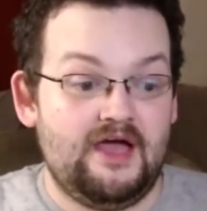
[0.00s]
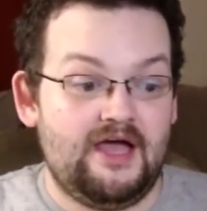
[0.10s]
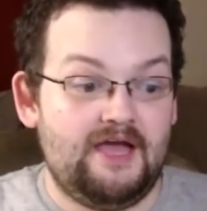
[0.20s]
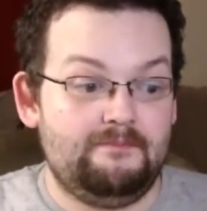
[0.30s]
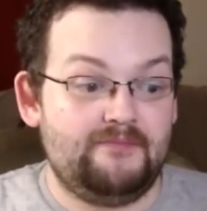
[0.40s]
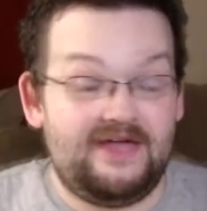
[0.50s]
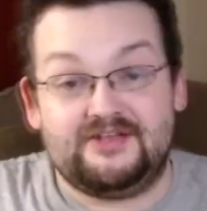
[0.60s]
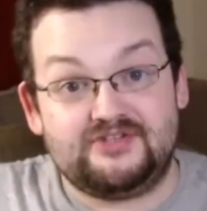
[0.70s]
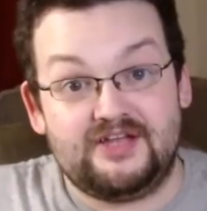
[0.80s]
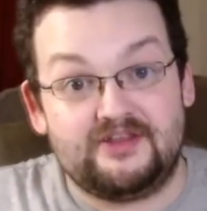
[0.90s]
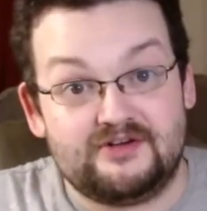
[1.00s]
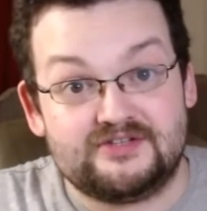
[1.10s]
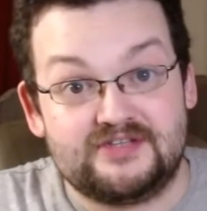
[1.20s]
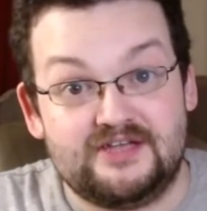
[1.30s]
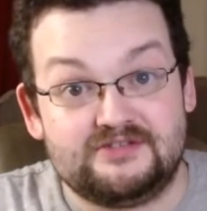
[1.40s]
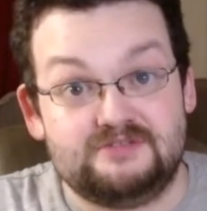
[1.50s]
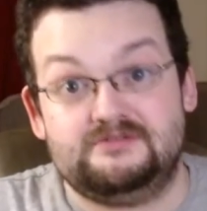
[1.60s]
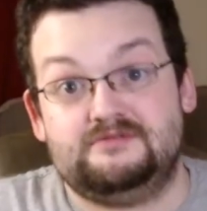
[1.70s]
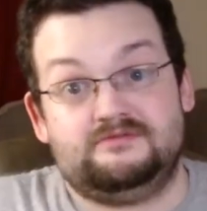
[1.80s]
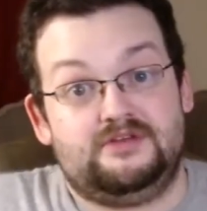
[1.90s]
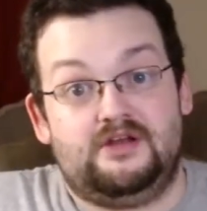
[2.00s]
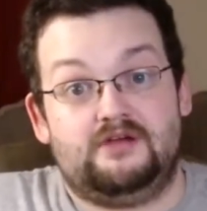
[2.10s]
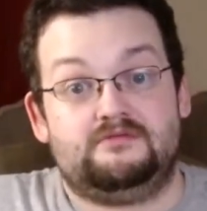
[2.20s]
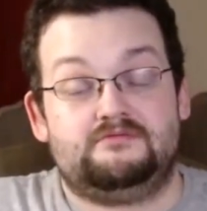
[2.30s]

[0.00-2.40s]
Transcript: And as Jake the dog says, you know,